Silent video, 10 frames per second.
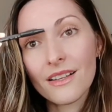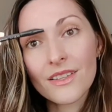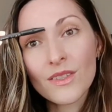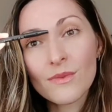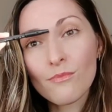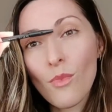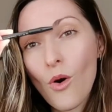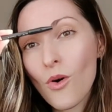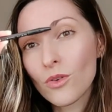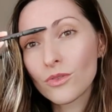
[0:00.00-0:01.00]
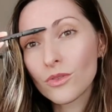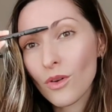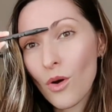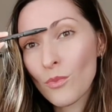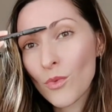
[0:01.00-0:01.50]
a
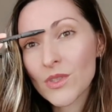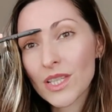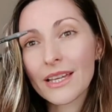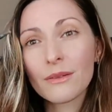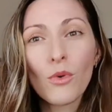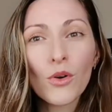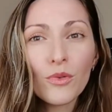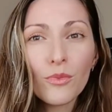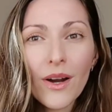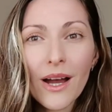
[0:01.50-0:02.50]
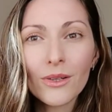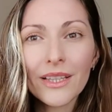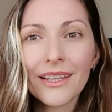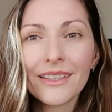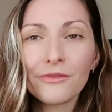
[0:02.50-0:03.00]
small, almost like monobrow,
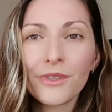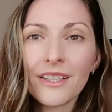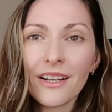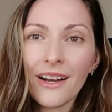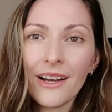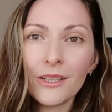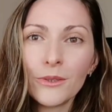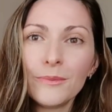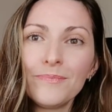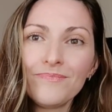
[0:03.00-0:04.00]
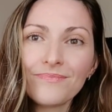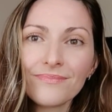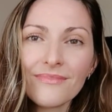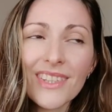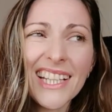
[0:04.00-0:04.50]
like Frida Kahlo,
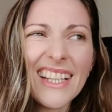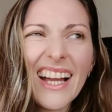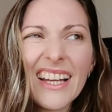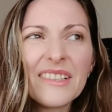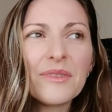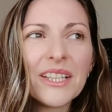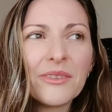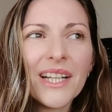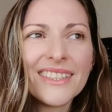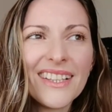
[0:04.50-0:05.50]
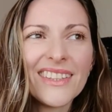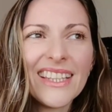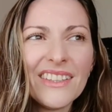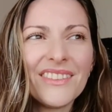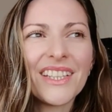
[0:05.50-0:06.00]
and I kind of regret not
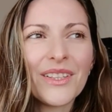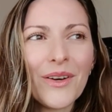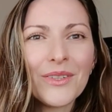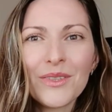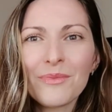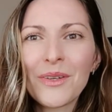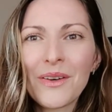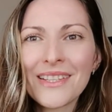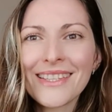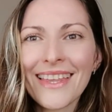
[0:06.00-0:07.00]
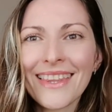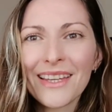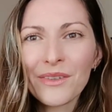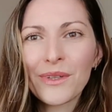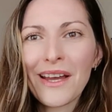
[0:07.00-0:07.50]
leaving it on, to be honest. I
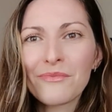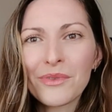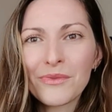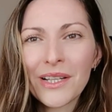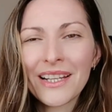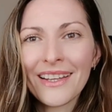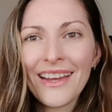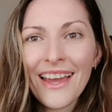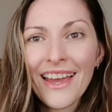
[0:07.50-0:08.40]
think it would have been really